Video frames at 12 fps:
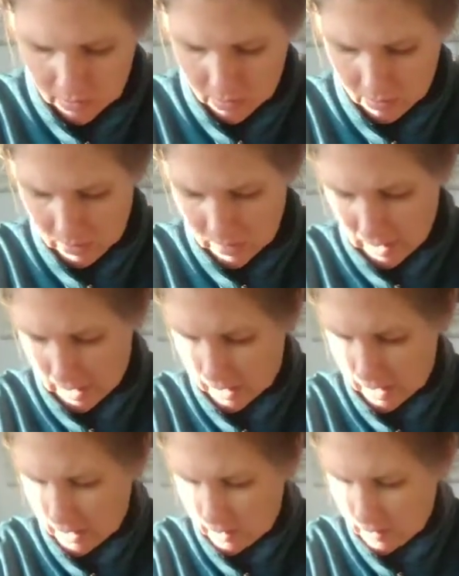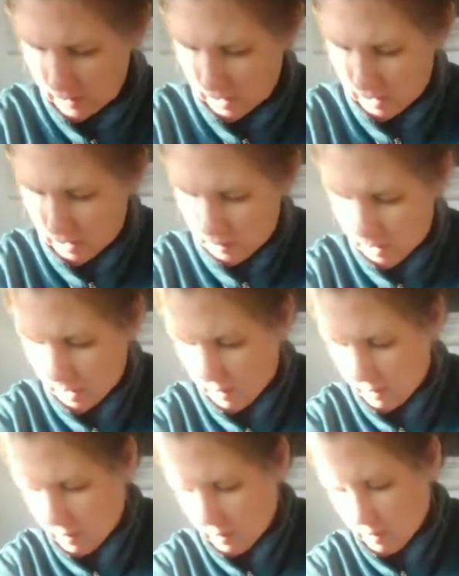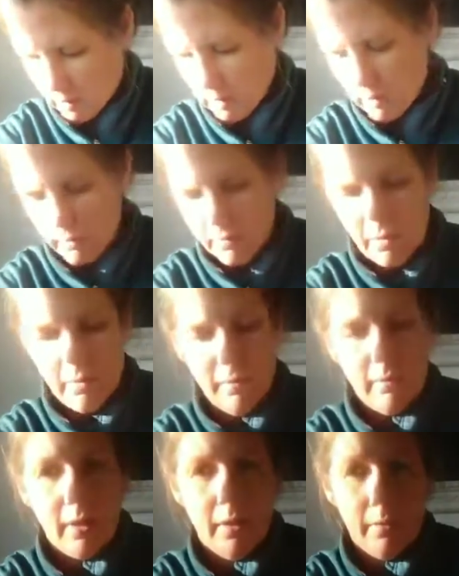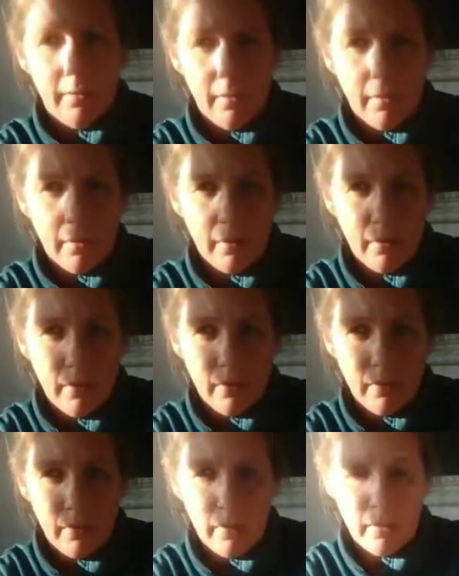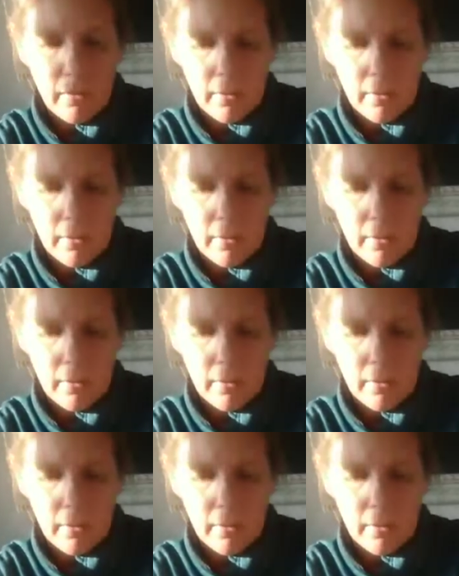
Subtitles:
There was that little tiny bit of fluff, but